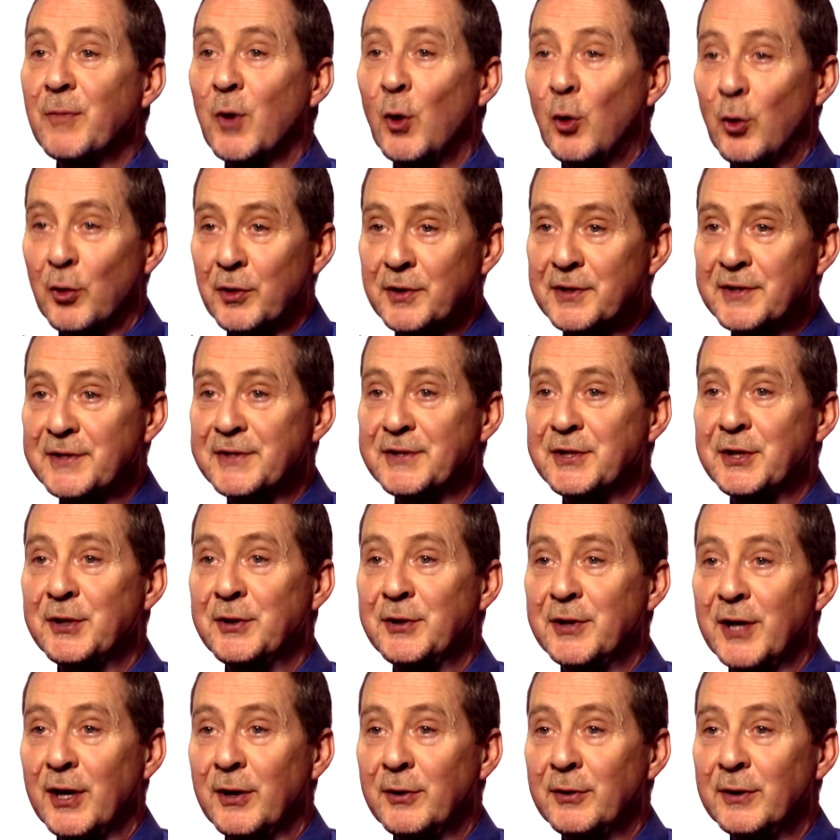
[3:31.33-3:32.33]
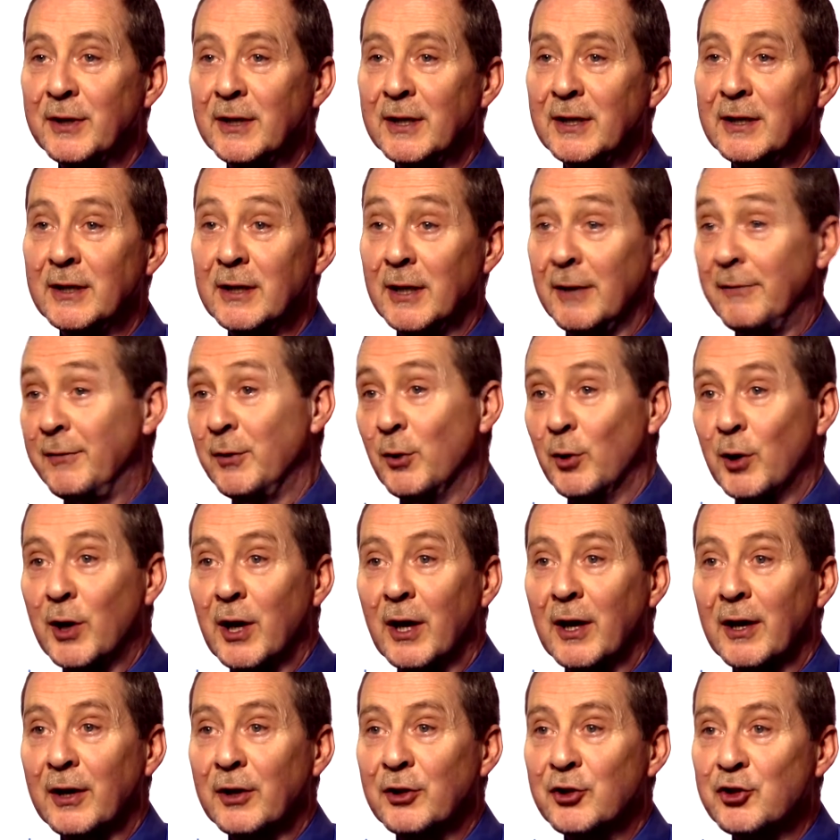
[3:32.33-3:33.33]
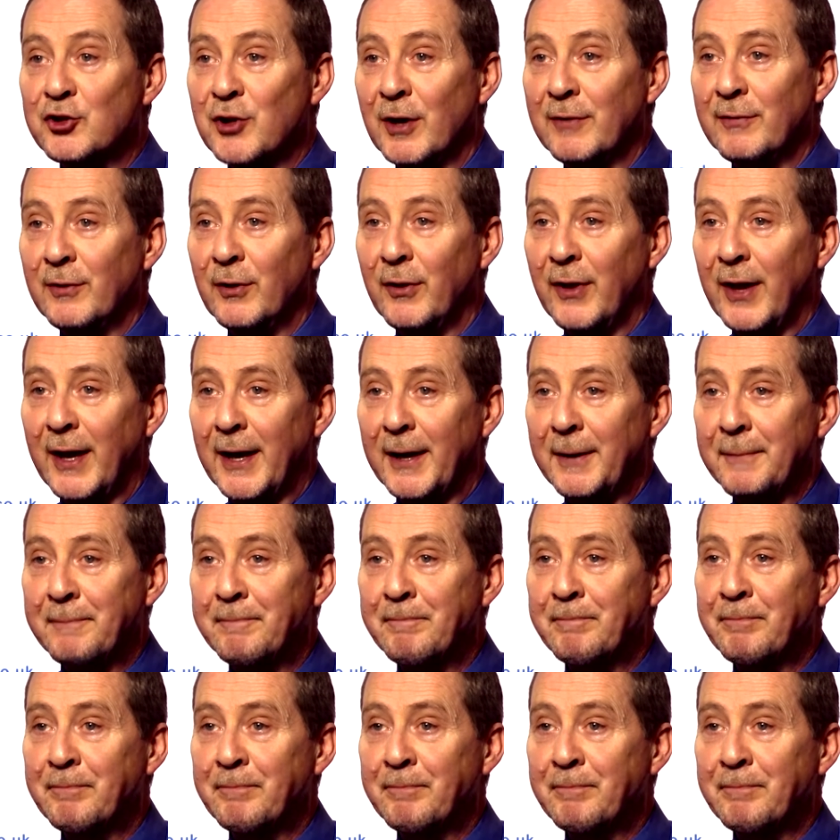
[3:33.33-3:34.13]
or at a studio if your client can travel there.